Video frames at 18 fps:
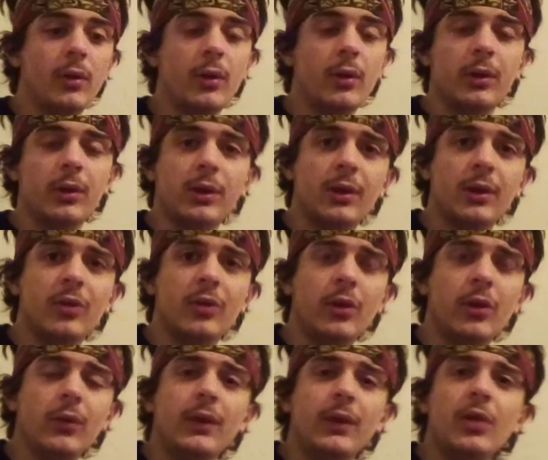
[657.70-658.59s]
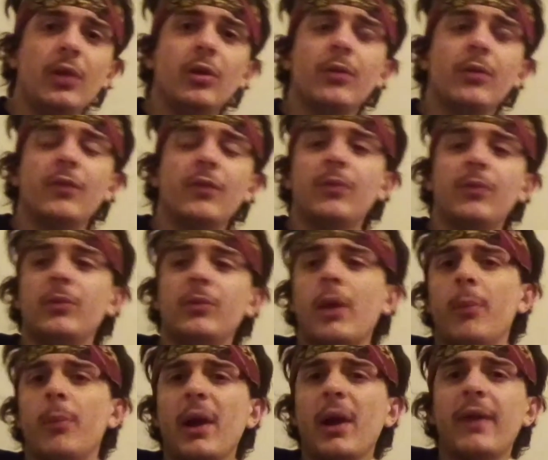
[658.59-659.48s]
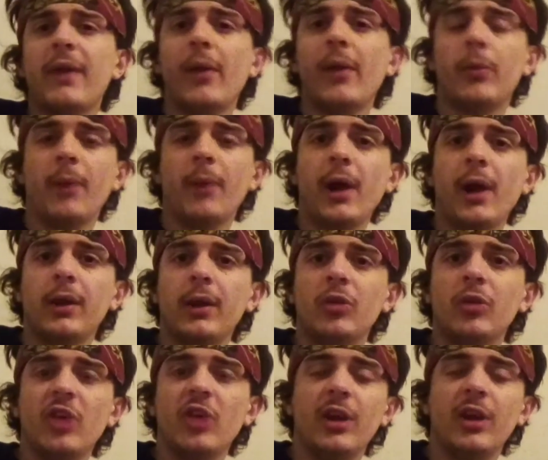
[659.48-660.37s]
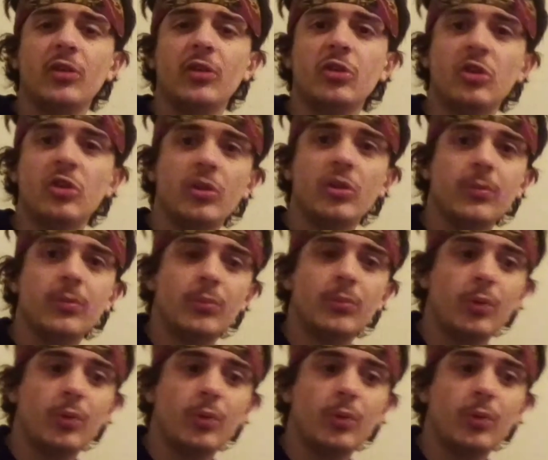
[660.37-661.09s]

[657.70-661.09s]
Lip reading: Considering that you could buy that with pocket change, pretty